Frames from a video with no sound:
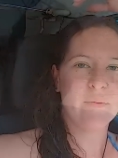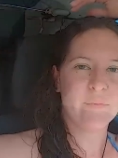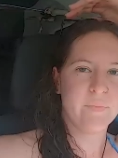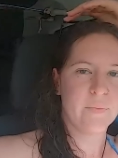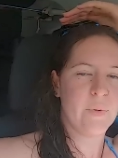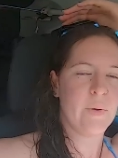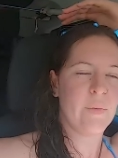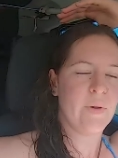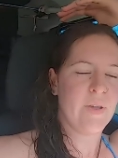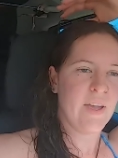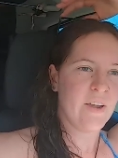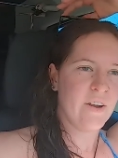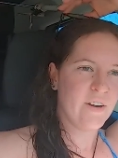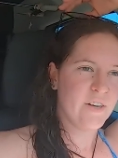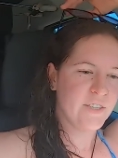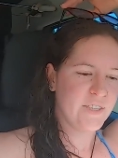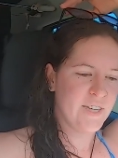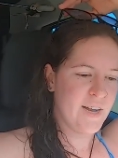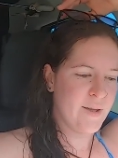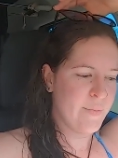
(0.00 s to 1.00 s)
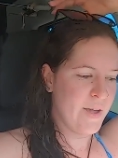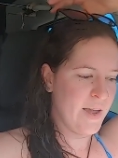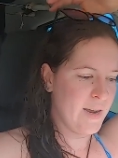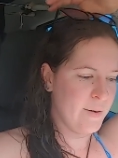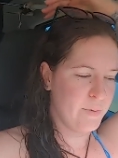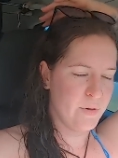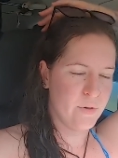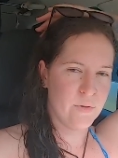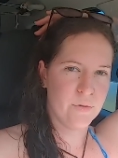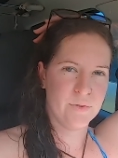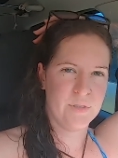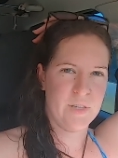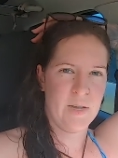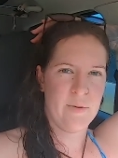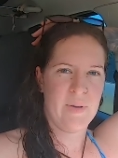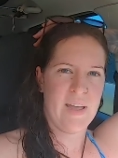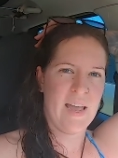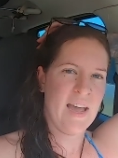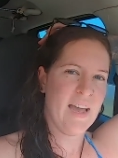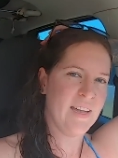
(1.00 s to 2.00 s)
we were here at Champagne Pools and
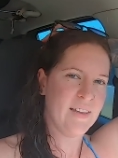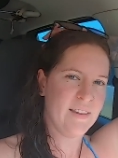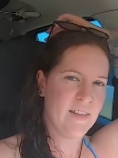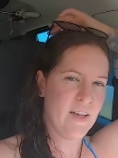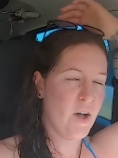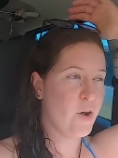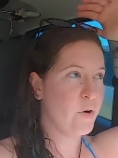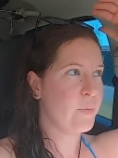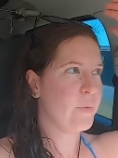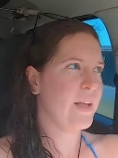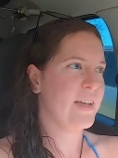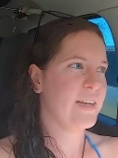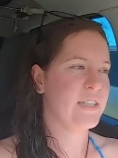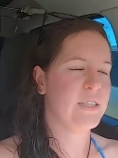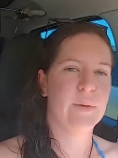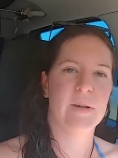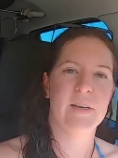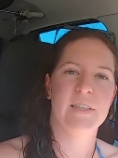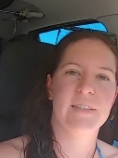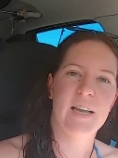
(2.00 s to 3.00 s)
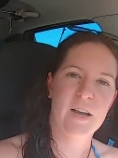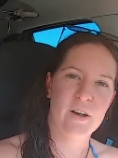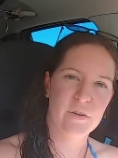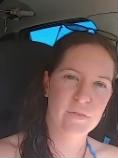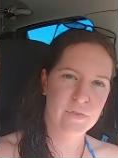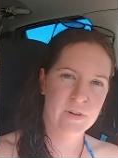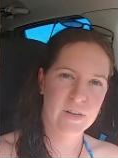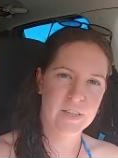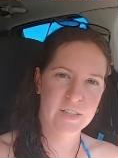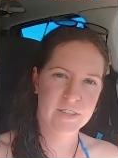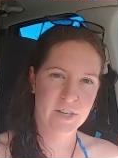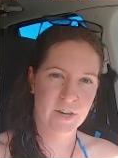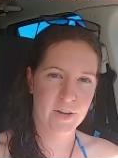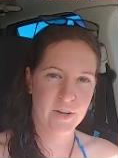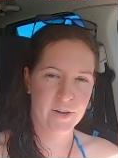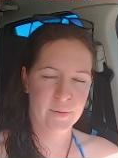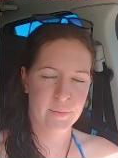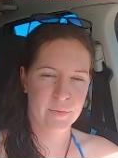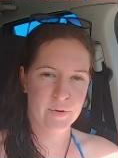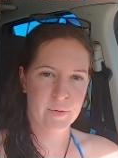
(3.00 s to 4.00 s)
we had the whole place to ourselves, so
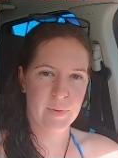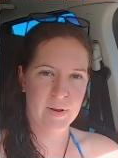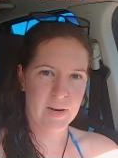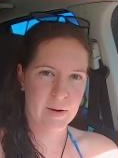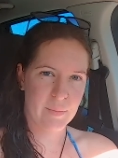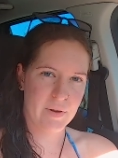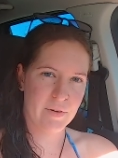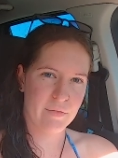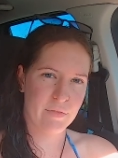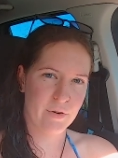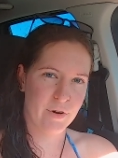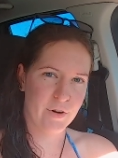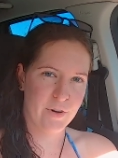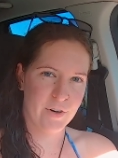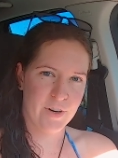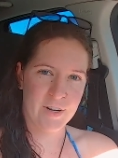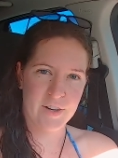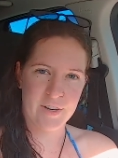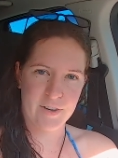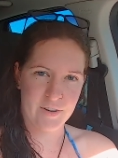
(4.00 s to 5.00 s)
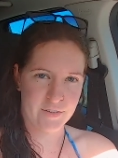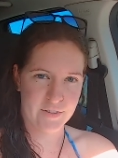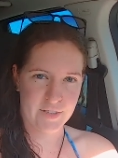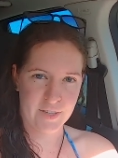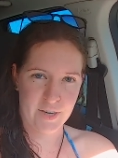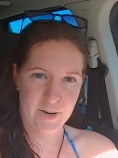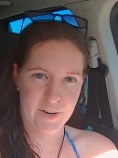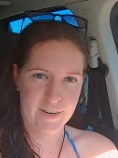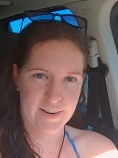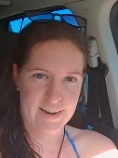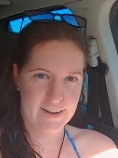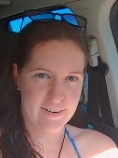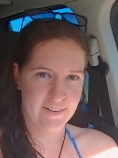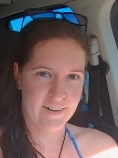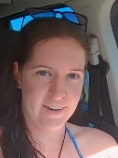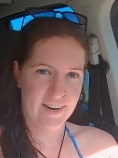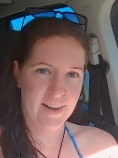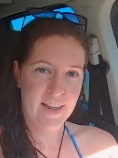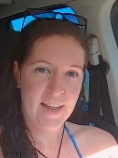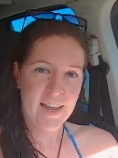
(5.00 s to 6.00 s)
it would have been a bit rude not to go down
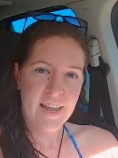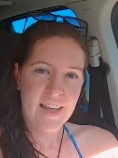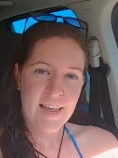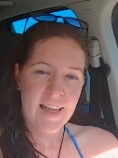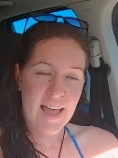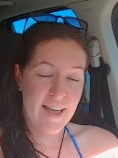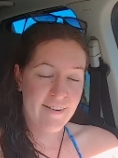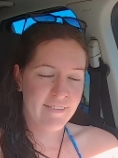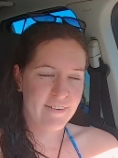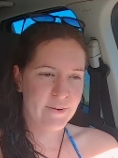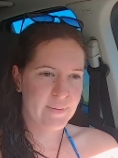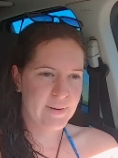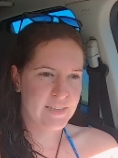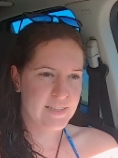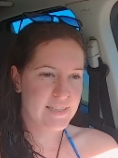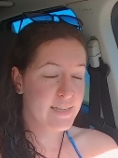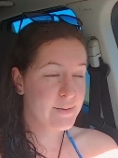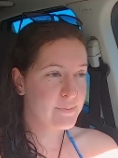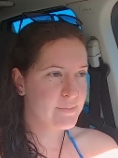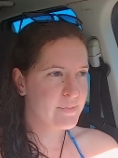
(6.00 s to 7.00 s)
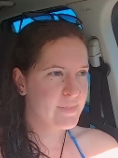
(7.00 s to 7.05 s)
and have a quick dip.